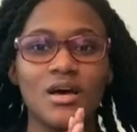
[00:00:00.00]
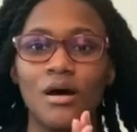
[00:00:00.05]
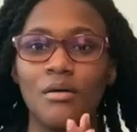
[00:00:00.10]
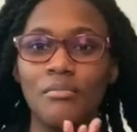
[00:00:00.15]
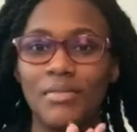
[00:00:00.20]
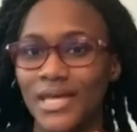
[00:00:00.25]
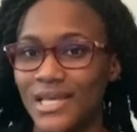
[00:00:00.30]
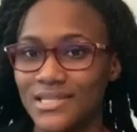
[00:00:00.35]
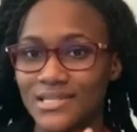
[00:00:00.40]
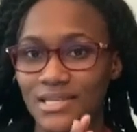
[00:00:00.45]

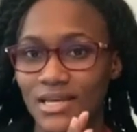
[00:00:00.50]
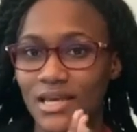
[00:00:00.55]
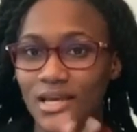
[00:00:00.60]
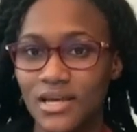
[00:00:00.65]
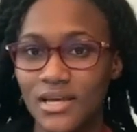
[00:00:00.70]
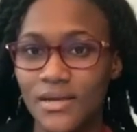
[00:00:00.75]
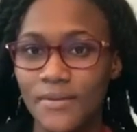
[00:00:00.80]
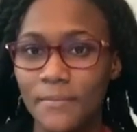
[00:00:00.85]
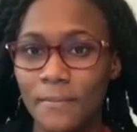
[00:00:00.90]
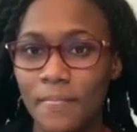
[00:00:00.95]
amazing
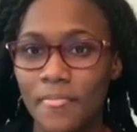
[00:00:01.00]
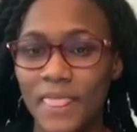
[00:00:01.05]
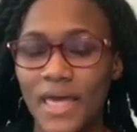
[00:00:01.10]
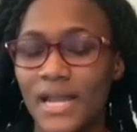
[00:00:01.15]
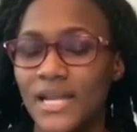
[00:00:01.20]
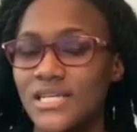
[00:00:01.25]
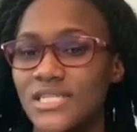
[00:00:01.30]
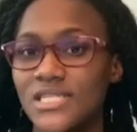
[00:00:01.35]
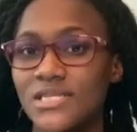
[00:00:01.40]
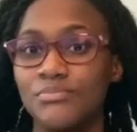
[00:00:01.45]
and
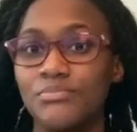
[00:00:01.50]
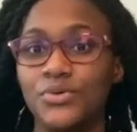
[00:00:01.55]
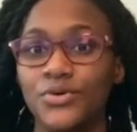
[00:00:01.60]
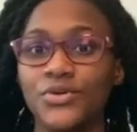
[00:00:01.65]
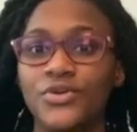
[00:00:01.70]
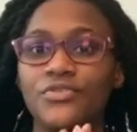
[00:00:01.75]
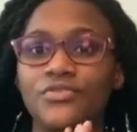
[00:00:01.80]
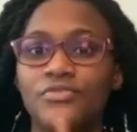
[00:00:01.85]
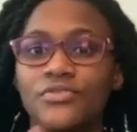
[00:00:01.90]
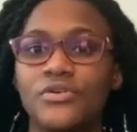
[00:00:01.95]
it's
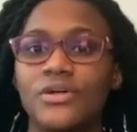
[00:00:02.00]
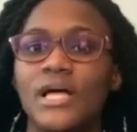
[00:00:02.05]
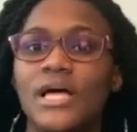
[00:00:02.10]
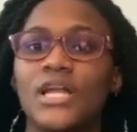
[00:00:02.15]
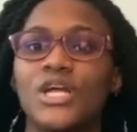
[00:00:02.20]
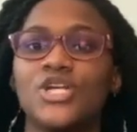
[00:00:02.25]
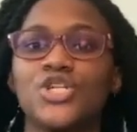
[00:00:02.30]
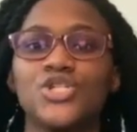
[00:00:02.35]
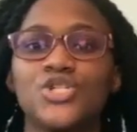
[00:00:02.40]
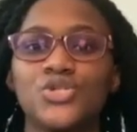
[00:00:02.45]
beautiful and
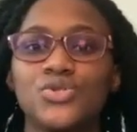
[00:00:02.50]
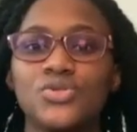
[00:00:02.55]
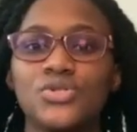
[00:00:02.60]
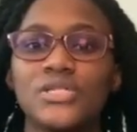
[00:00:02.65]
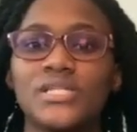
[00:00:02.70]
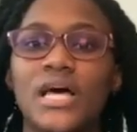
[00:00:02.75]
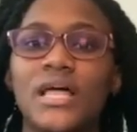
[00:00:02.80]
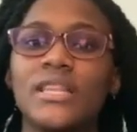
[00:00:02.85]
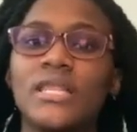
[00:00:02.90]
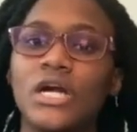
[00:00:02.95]
it shows
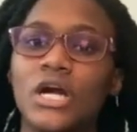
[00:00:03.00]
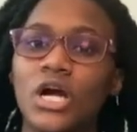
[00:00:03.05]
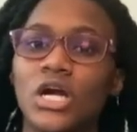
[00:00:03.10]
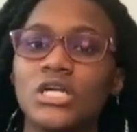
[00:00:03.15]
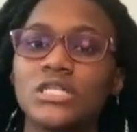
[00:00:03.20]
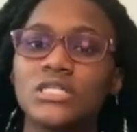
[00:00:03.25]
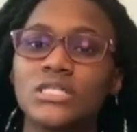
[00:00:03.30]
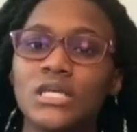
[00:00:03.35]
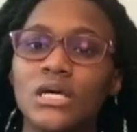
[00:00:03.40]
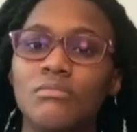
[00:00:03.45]
that there are
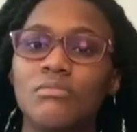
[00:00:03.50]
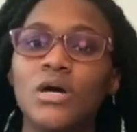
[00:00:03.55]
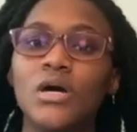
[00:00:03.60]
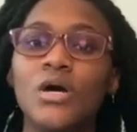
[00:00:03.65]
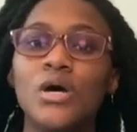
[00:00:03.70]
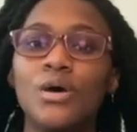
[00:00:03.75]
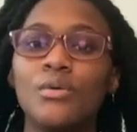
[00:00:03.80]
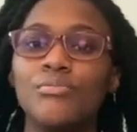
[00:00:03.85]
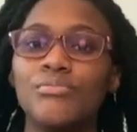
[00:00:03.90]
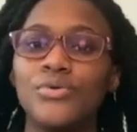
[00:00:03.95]
some
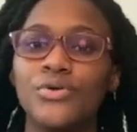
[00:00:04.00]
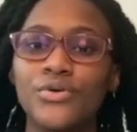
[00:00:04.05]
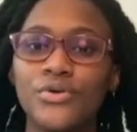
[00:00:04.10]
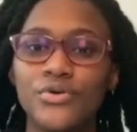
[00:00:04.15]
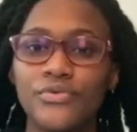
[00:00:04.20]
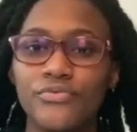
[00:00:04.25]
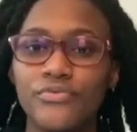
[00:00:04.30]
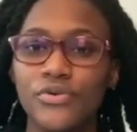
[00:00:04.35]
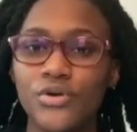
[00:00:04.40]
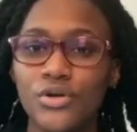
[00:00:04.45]

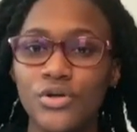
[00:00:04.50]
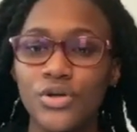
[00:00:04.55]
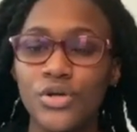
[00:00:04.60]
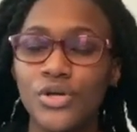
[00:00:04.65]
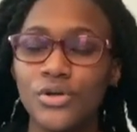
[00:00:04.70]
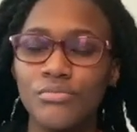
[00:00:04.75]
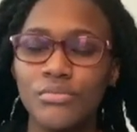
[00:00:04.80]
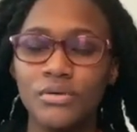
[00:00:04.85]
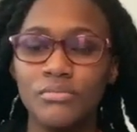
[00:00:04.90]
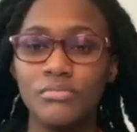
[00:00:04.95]
beautiful
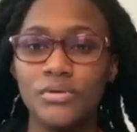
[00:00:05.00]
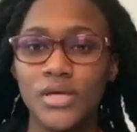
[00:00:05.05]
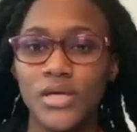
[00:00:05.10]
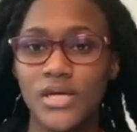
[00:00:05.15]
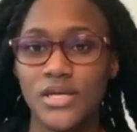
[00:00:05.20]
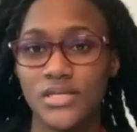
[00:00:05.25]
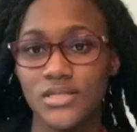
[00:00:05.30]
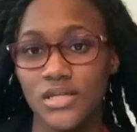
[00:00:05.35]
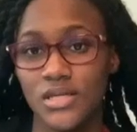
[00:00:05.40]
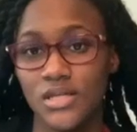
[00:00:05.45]
human
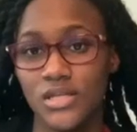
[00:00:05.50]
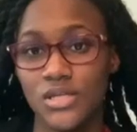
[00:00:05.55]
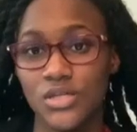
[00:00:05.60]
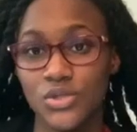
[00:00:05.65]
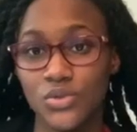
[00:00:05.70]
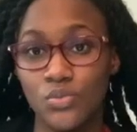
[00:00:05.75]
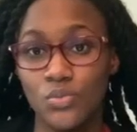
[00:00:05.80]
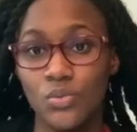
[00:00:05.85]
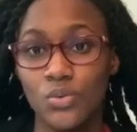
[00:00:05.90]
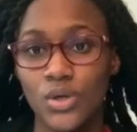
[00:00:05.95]
beings in this
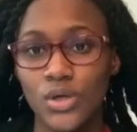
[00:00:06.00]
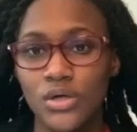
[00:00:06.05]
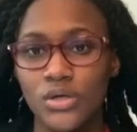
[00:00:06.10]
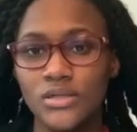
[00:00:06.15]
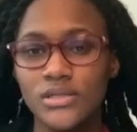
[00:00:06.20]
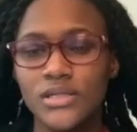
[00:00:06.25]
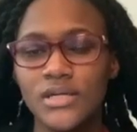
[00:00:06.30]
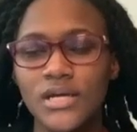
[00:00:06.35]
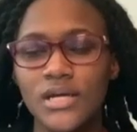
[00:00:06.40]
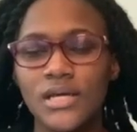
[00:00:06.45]
world
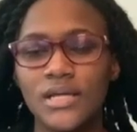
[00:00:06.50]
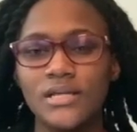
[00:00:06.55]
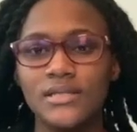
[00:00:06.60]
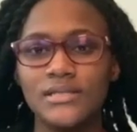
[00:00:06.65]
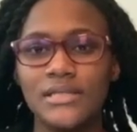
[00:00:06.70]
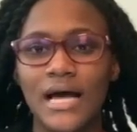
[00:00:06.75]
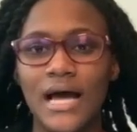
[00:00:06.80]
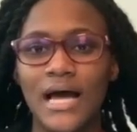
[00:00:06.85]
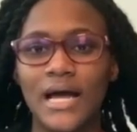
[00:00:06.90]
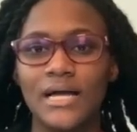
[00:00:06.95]

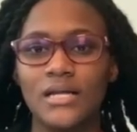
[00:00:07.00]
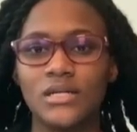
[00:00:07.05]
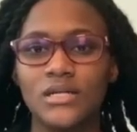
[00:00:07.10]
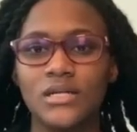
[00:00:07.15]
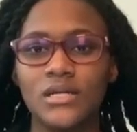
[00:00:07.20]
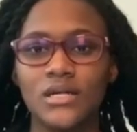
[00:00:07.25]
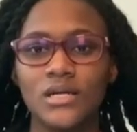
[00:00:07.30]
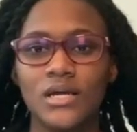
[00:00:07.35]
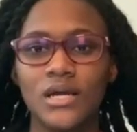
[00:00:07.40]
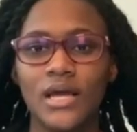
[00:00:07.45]
that
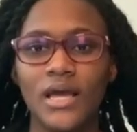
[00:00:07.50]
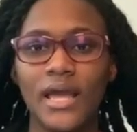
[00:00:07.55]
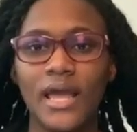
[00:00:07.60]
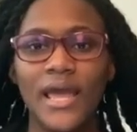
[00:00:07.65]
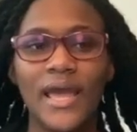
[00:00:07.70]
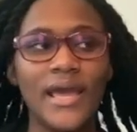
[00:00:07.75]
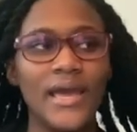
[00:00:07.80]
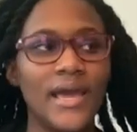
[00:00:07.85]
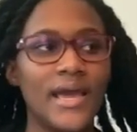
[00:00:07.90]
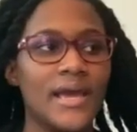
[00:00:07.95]

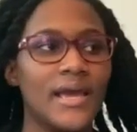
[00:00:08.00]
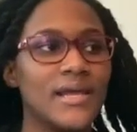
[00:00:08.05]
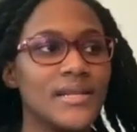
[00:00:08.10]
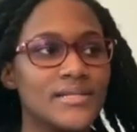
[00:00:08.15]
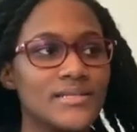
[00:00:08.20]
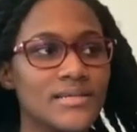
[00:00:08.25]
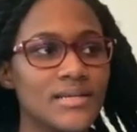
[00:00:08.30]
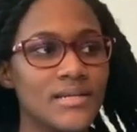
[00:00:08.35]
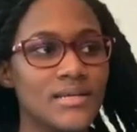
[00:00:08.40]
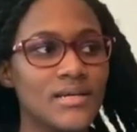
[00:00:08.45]
hate
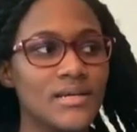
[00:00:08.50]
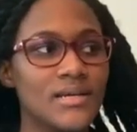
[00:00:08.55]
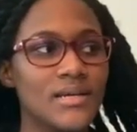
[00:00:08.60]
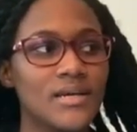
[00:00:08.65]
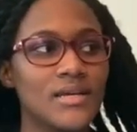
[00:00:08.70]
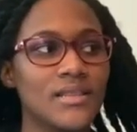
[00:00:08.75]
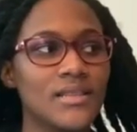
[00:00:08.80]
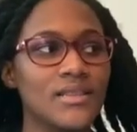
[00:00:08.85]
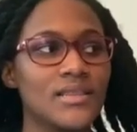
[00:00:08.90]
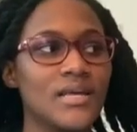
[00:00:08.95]

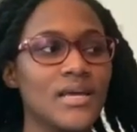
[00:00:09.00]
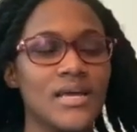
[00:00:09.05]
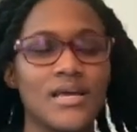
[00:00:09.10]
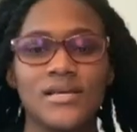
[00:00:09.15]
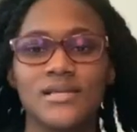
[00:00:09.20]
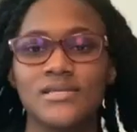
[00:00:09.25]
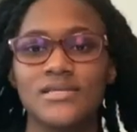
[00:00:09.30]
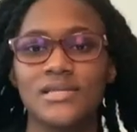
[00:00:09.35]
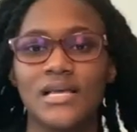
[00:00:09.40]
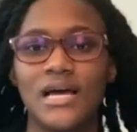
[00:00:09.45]

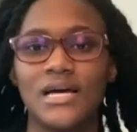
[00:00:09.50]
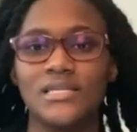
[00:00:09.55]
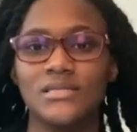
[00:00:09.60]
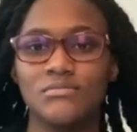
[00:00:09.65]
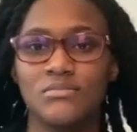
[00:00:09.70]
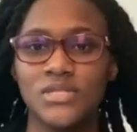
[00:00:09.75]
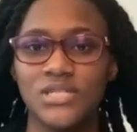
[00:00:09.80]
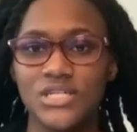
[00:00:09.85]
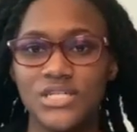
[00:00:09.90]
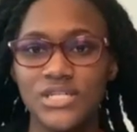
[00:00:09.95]
things as
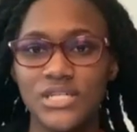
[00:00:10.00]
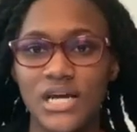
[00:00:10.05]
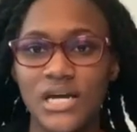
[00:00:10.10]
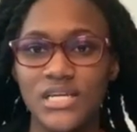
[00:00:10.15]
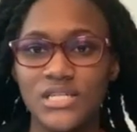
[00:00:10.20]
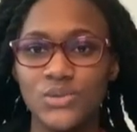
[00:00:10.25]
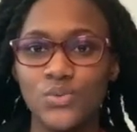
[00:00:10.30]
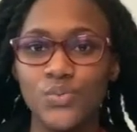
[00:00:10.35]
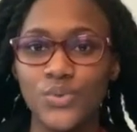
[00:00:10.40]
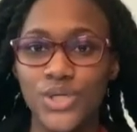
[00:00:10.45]
much
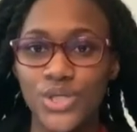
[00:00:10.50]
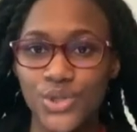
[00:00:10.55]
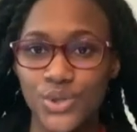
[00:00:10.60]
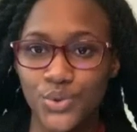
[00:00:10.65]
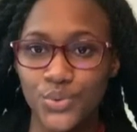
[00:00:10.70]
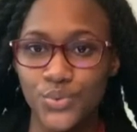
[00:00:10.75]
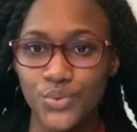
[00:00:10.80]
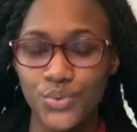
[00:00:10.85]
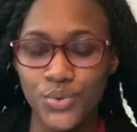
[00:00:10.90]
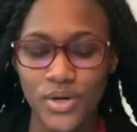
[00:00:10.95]
as we
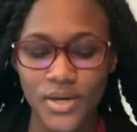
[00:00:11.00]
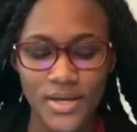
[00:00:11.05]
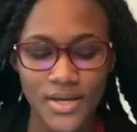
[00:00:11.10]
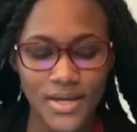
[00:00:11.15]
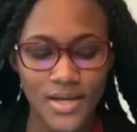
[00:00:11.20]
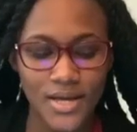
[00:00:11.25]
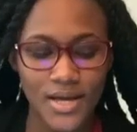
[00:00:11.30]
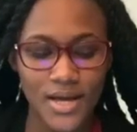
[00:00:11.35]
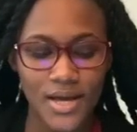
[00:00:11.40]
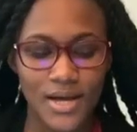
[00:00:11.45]
do.
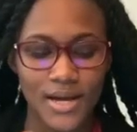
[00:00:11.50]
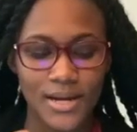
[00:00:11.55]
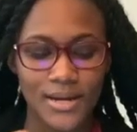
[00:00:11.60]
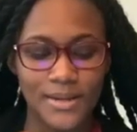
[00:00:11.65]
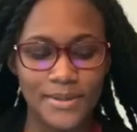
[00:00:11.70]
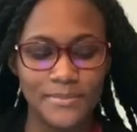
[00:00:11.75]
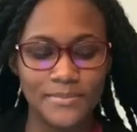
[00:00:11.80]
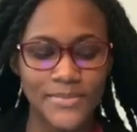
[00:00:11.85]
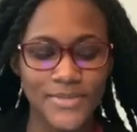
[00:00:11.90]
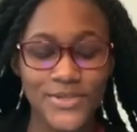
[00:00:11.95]

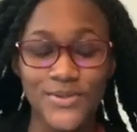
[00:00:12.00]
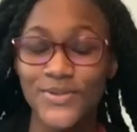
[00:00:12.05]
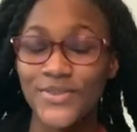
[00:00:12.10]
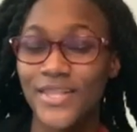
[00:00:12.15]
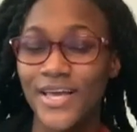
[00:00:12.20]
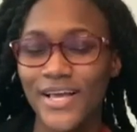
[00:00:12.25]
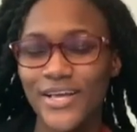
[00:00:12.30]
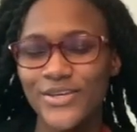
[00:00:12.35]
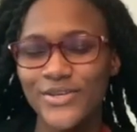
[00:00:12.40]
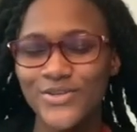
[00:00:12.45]
Um, so
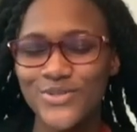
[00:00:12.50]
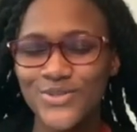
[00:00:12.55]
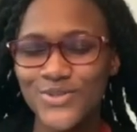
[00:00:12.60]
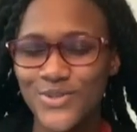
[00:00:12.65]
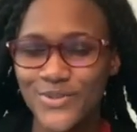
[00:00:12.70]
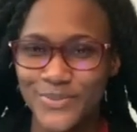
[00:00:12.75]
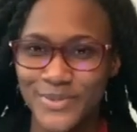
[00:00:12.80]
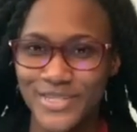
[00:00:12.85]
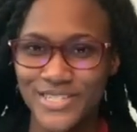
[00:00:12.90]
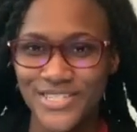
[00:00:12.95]
thank you so
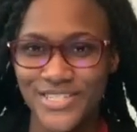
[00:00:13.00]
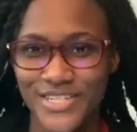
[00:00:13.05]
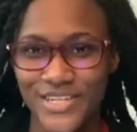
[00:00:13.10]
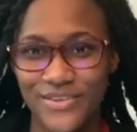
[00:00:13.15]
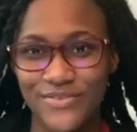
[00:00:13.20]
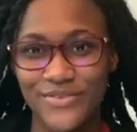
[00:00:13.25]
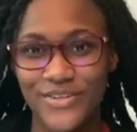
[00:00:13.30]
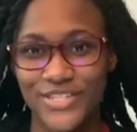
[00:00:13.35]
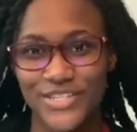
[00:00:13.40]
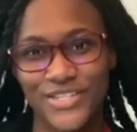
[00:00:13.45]
much, Jay,
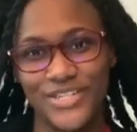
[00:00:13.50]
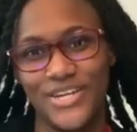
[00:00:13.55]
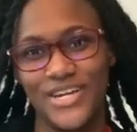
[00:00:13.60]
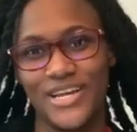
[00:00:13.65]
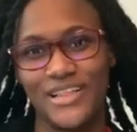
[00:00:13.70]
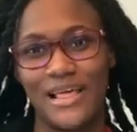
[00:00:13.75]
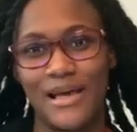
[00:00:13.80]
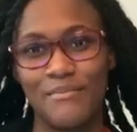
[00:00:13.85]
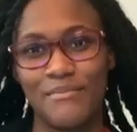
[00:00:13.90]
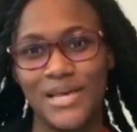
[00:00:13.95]
for sharing
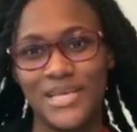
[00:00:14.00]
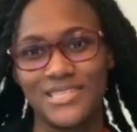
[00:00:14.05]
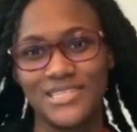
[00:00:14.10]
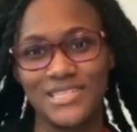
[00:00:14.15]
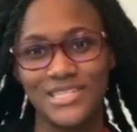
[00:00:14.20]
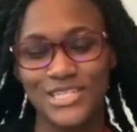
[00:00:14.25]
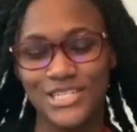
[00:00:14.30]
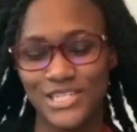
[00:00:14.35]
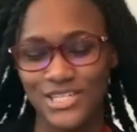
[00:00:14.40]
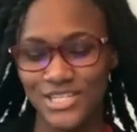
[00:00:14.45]
that
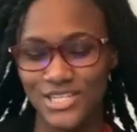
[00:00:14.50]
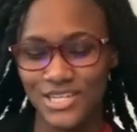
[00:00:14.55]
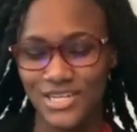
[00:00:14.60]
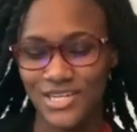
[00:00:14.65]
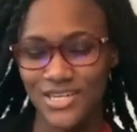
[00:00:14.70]
message.